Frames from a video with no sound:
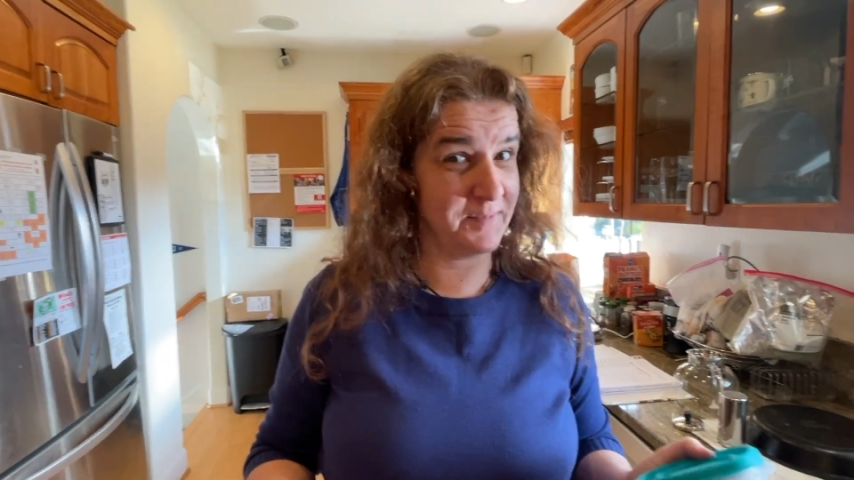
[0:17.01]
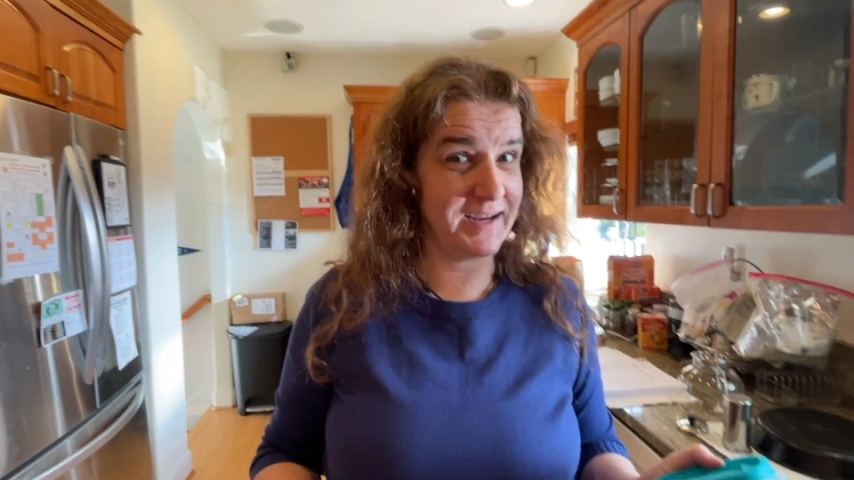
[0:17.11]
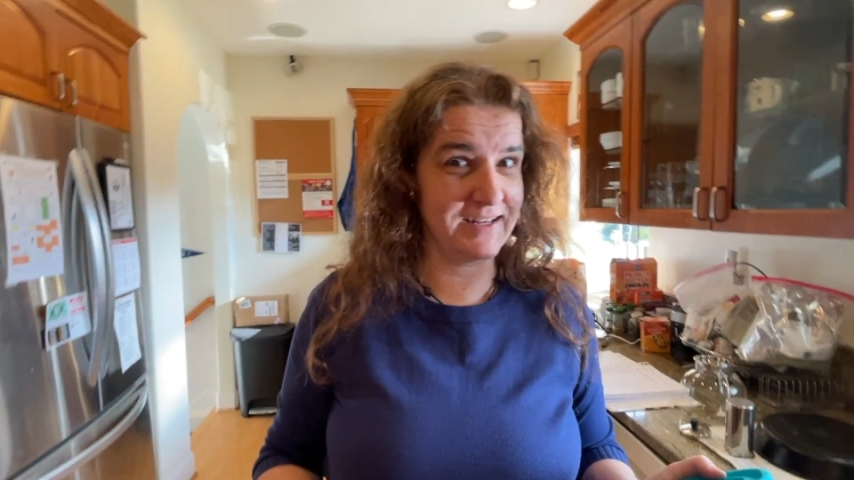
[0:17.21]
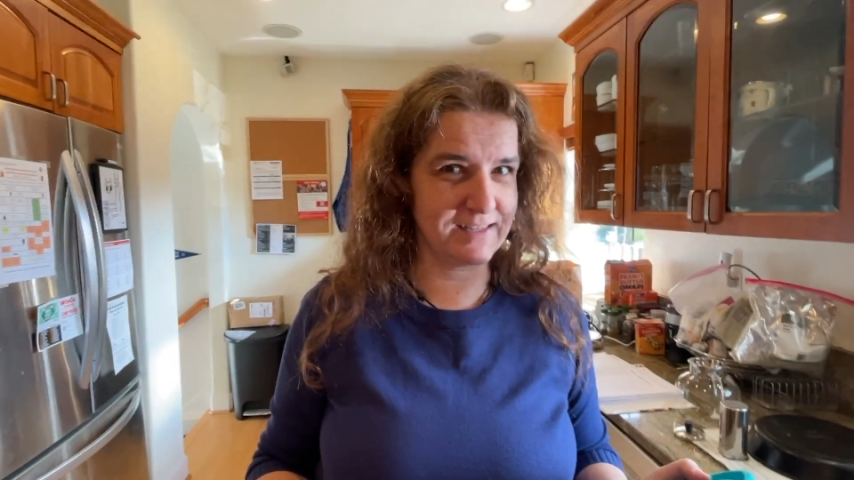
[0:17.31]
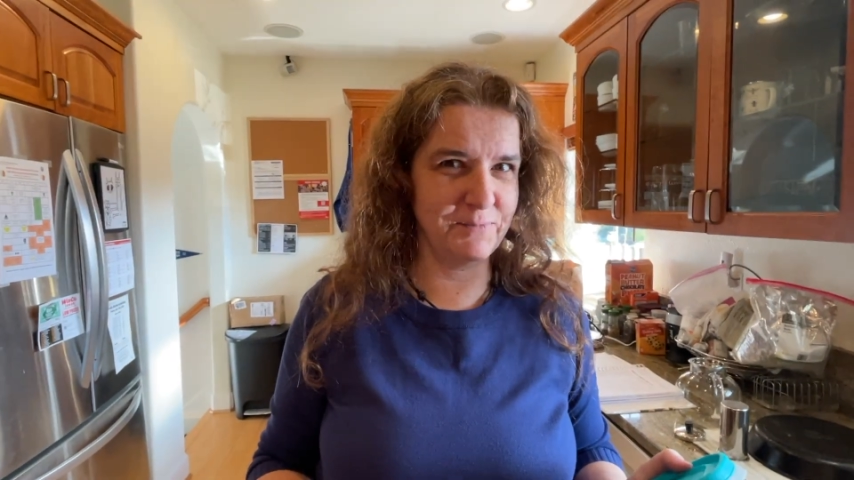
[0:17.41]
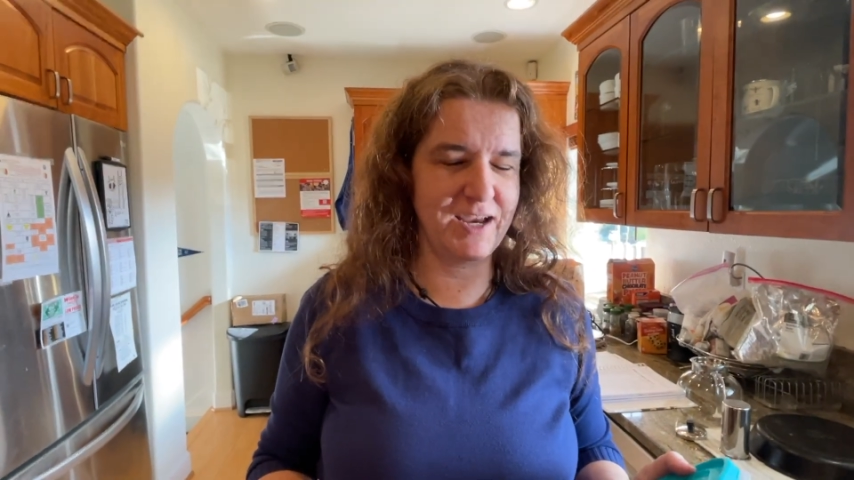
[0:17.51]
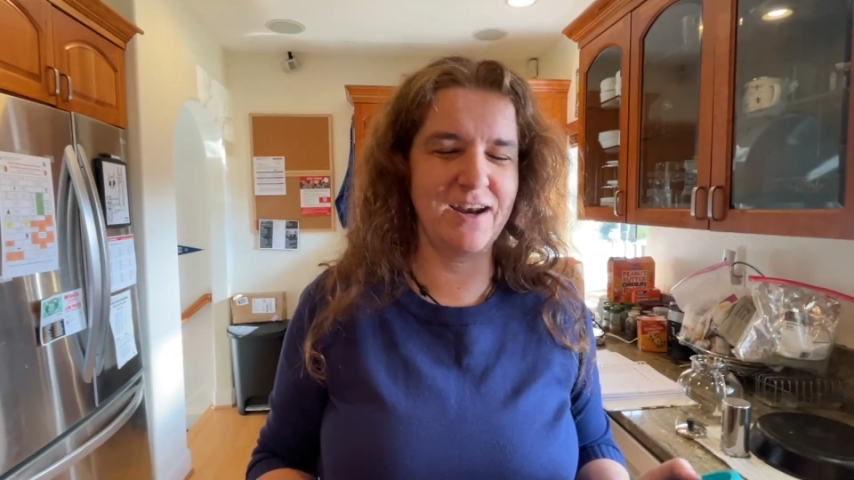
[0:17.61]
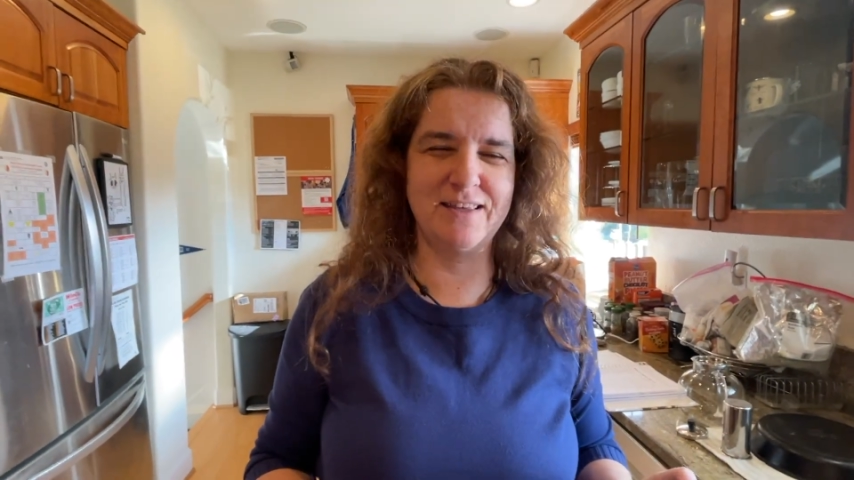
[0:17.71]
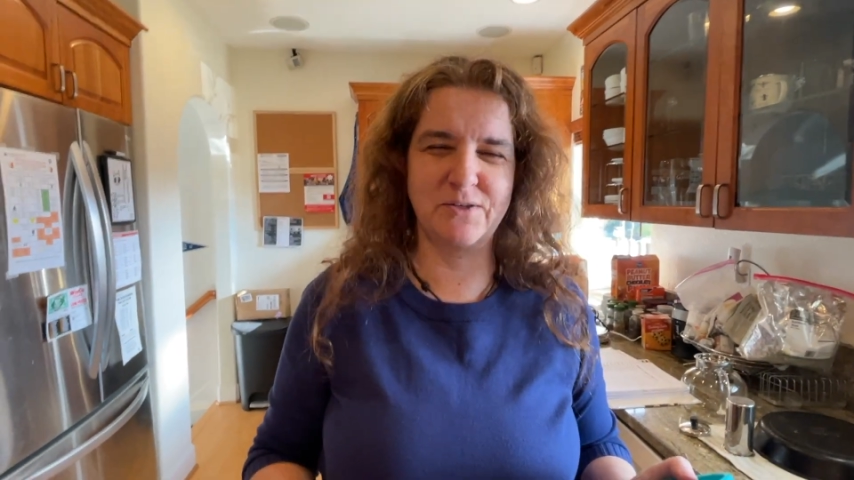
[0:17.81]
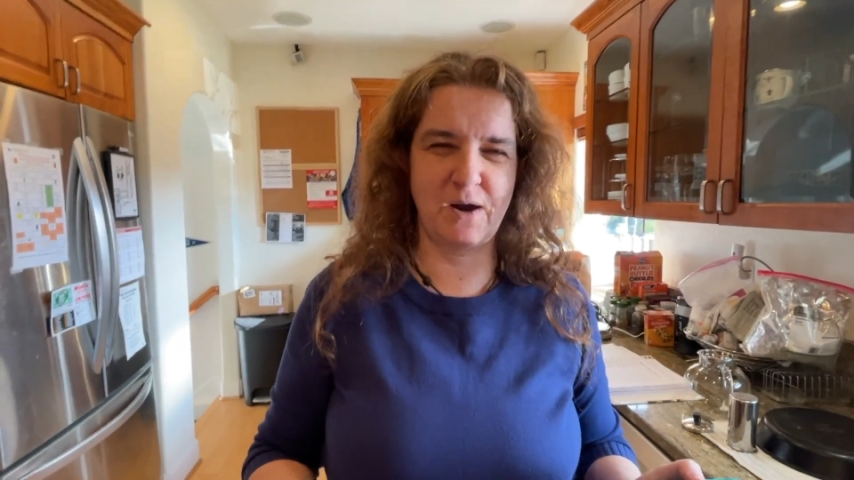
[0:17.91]
making something out
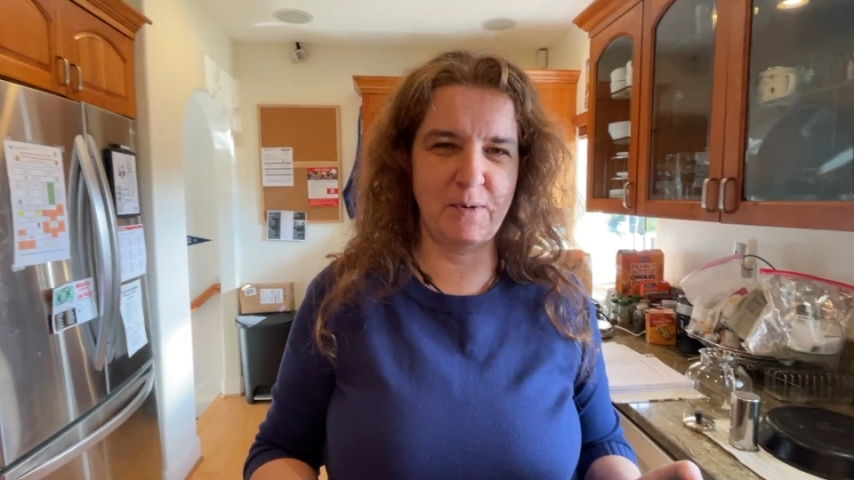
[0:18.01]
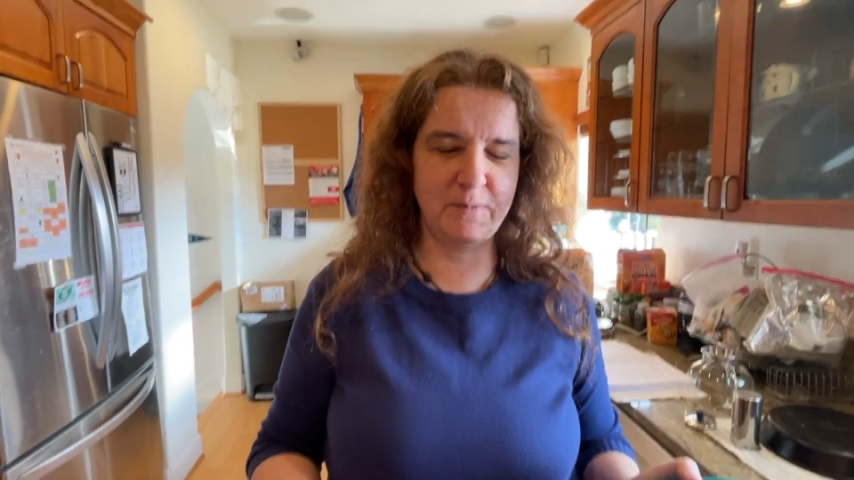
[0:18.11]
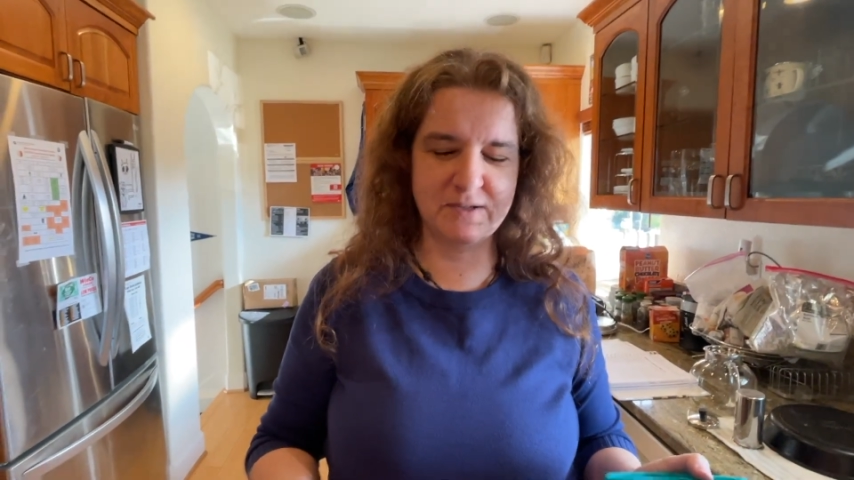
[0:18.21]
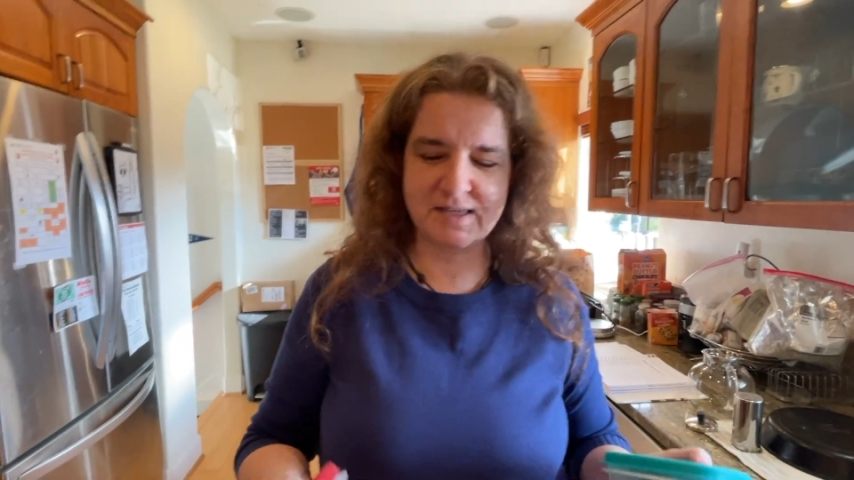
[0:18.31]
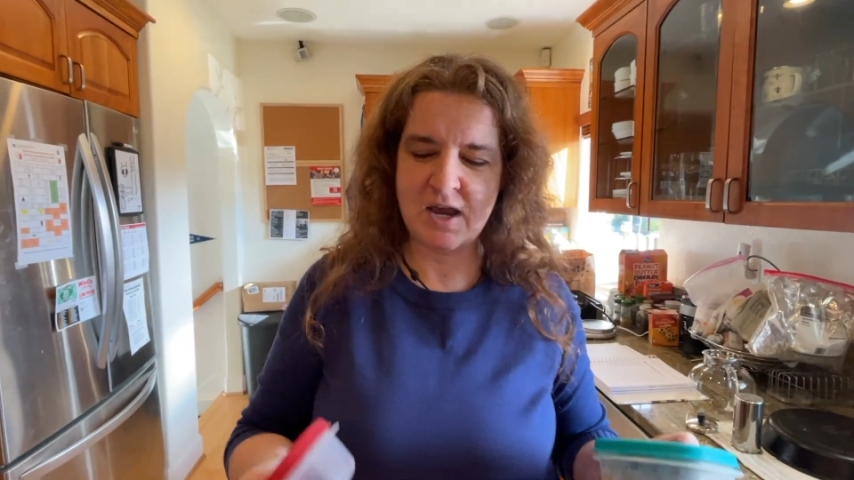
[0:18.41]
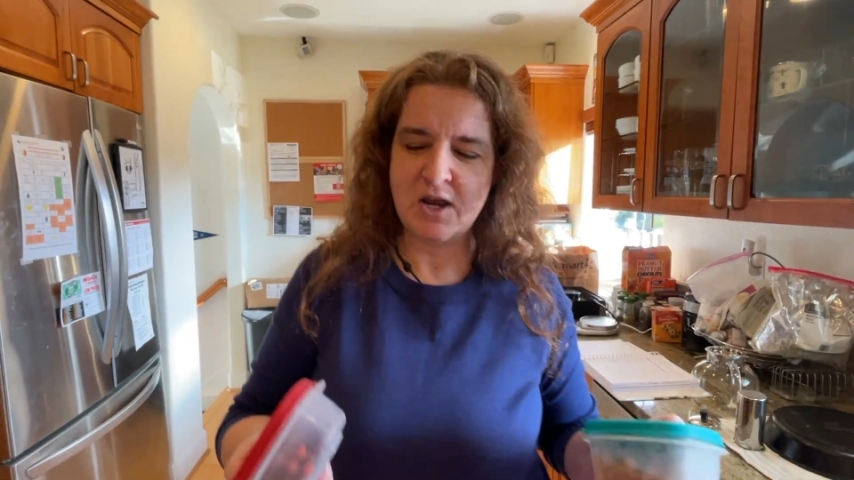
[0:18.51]
of these crabapples.